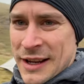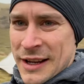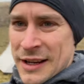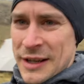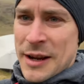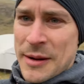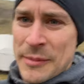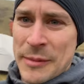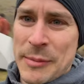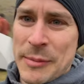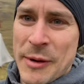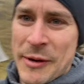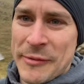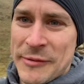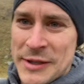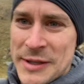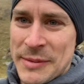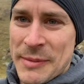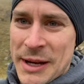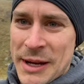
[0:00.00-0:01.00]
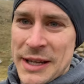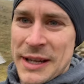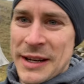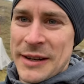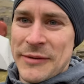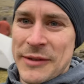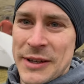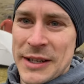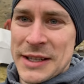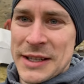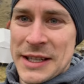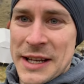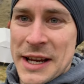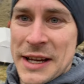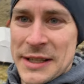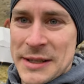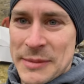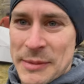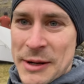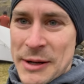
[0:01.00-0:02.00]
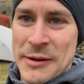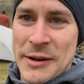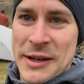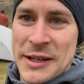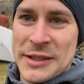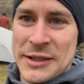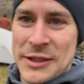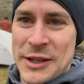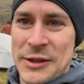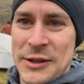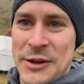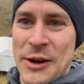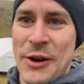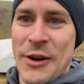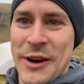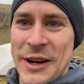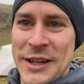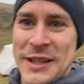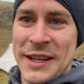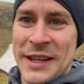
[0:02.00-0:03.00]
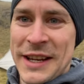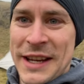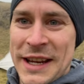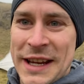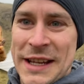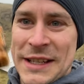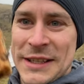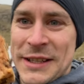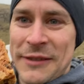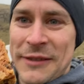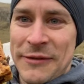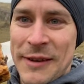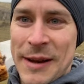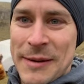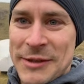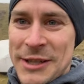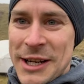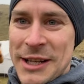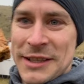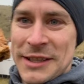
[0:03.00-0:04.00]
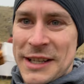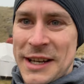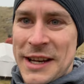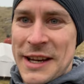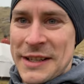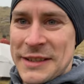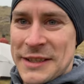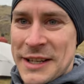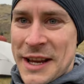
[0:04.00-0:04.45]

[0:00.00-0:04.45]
Can't be bothered to make anything today, to be honest, too tired. So flapjacks it is.